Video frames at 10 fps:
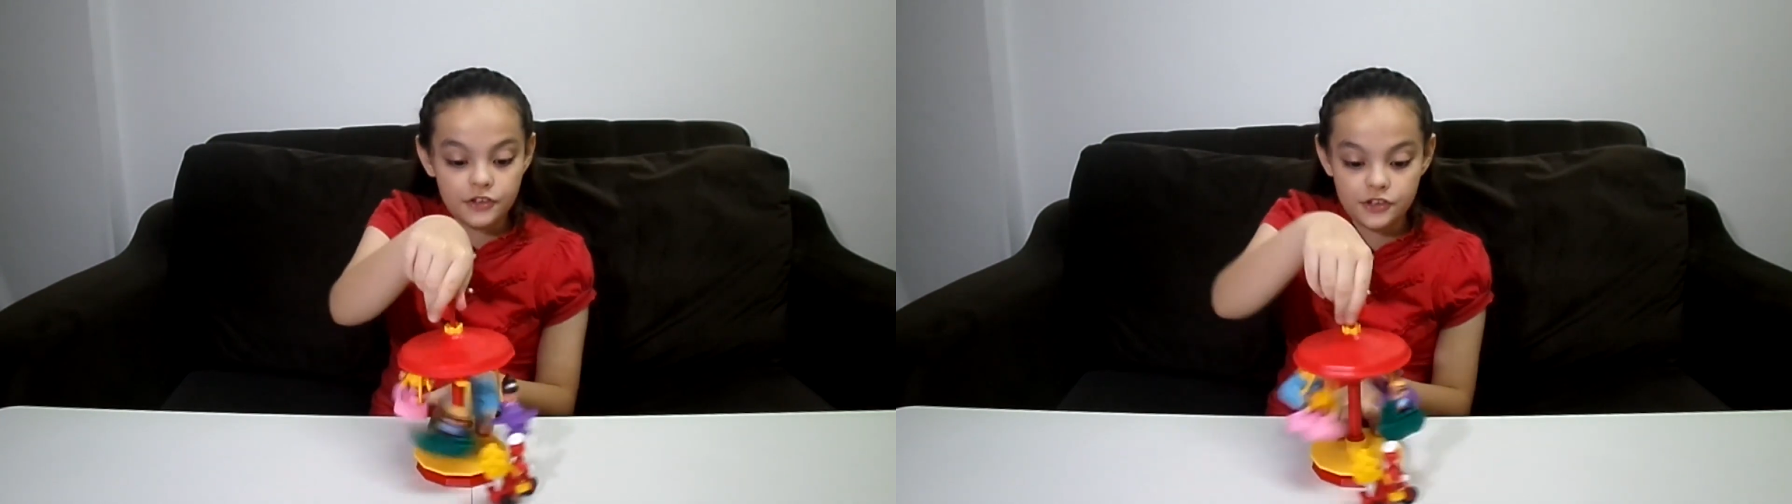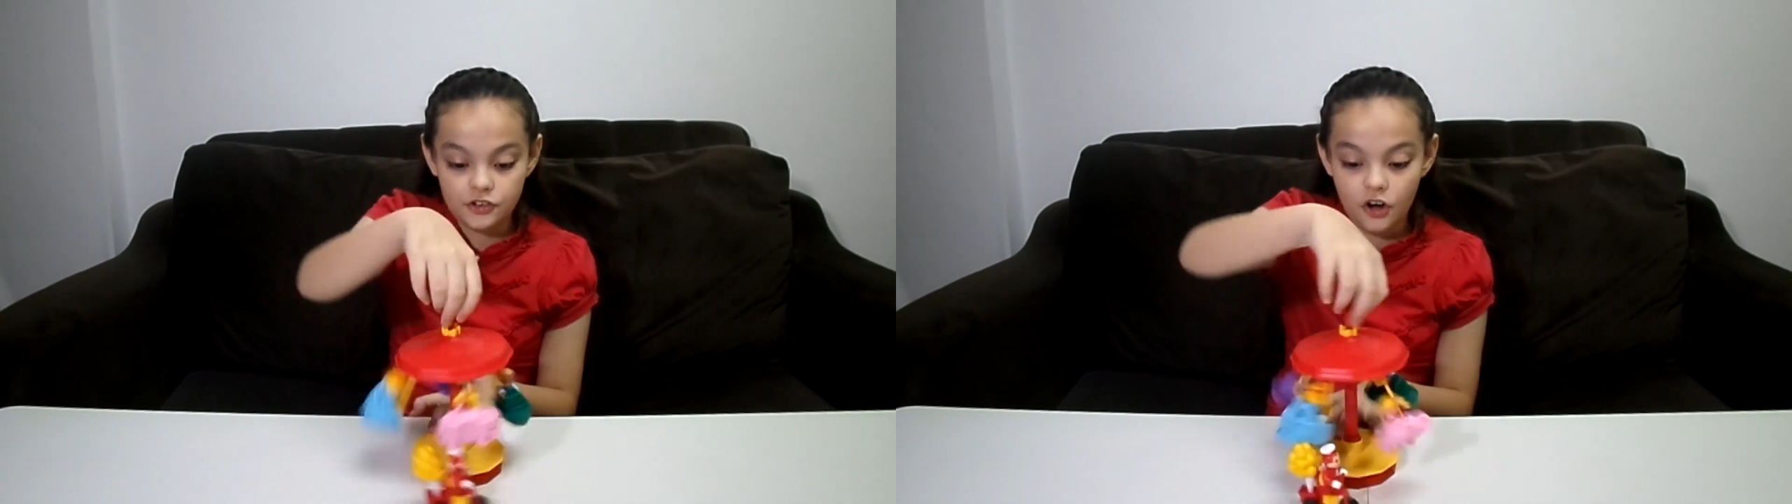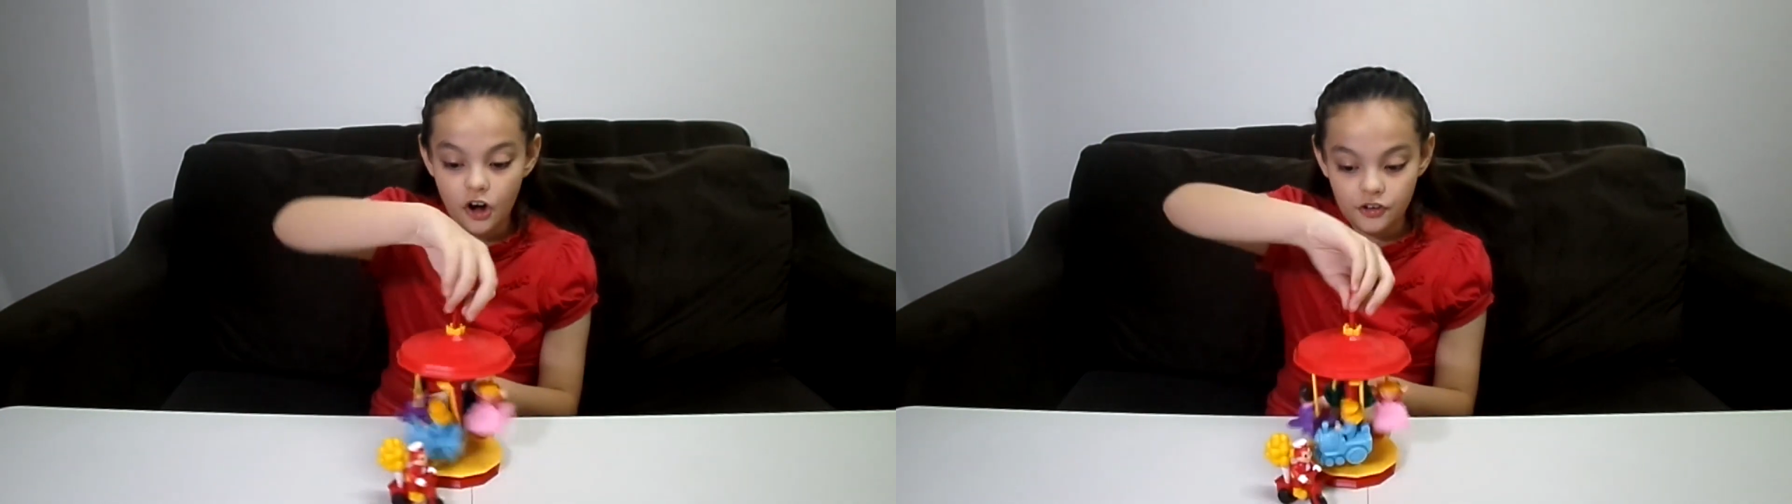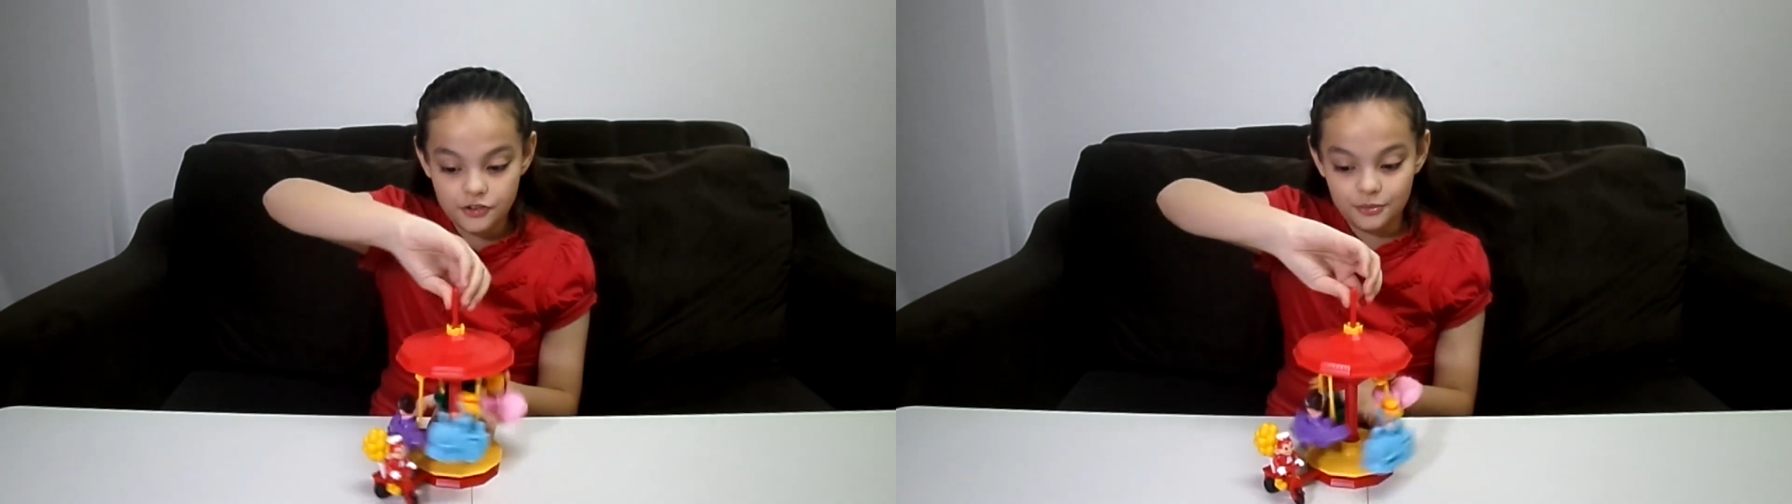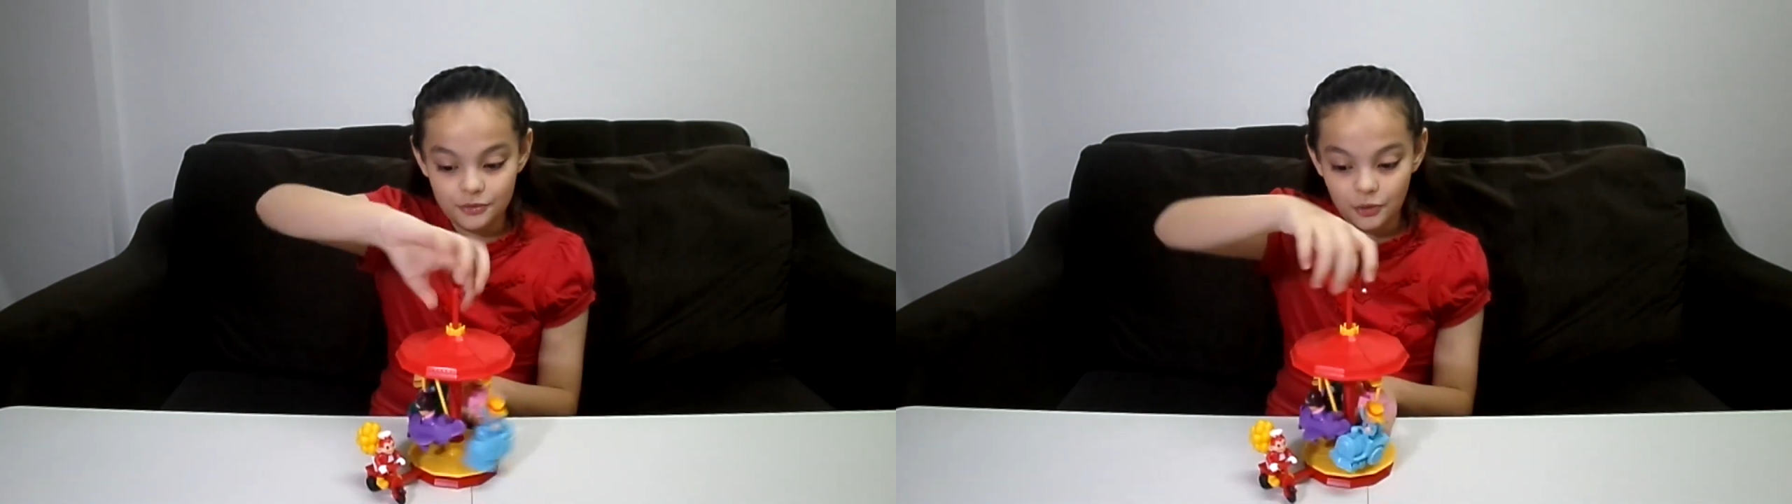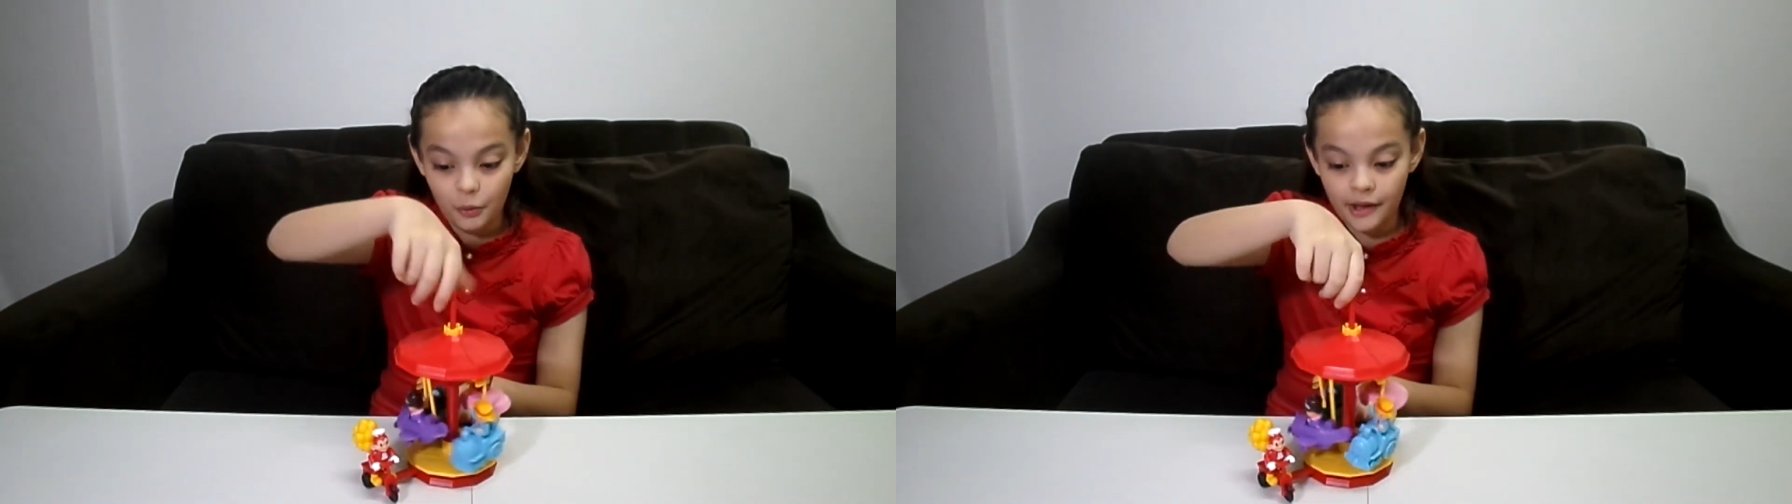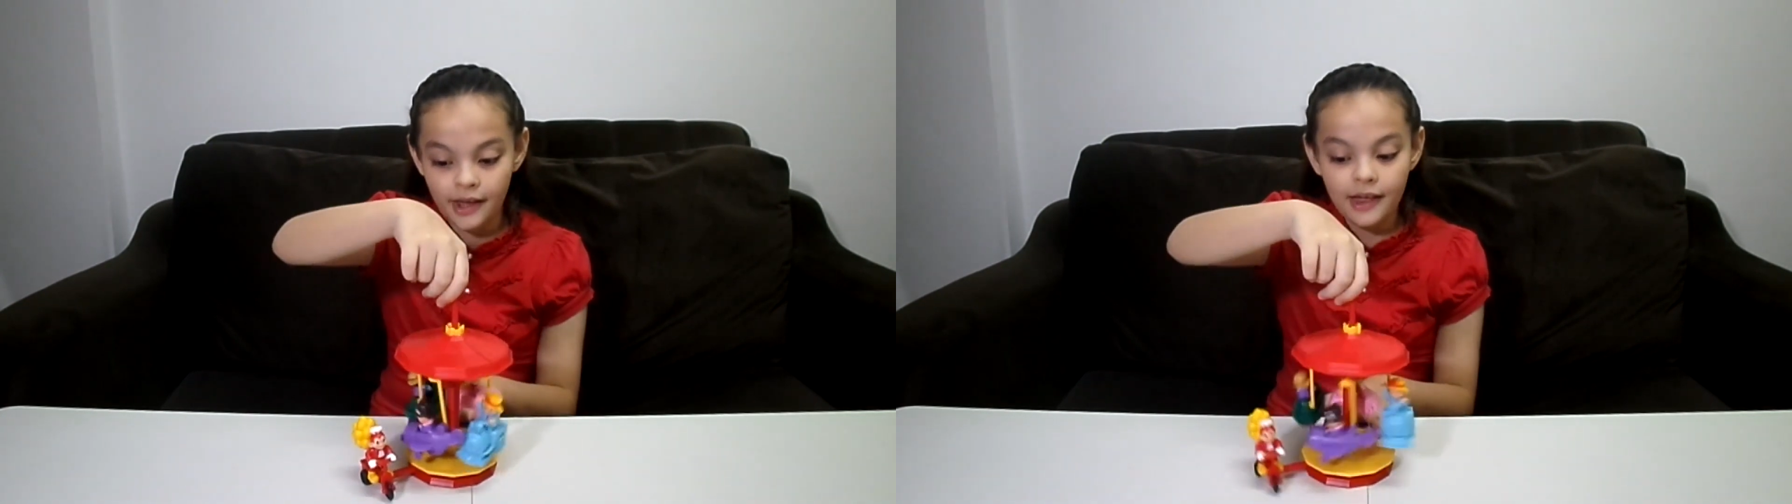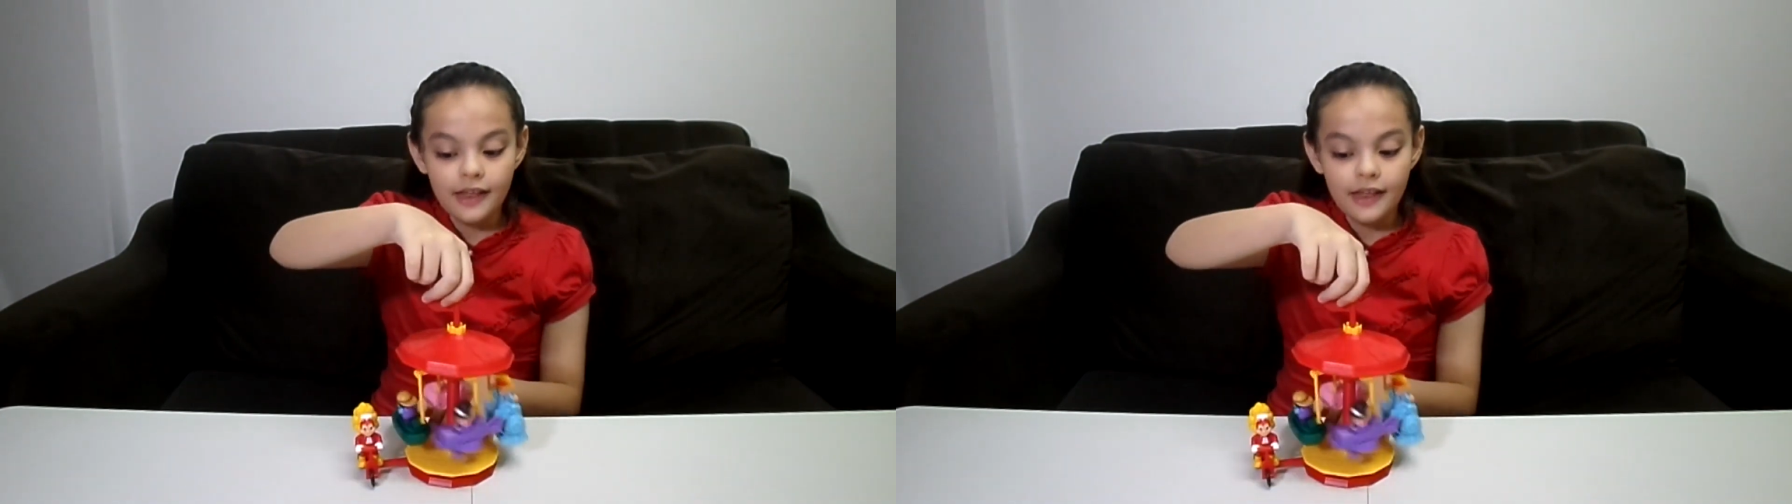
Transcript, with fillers: this awesome toy.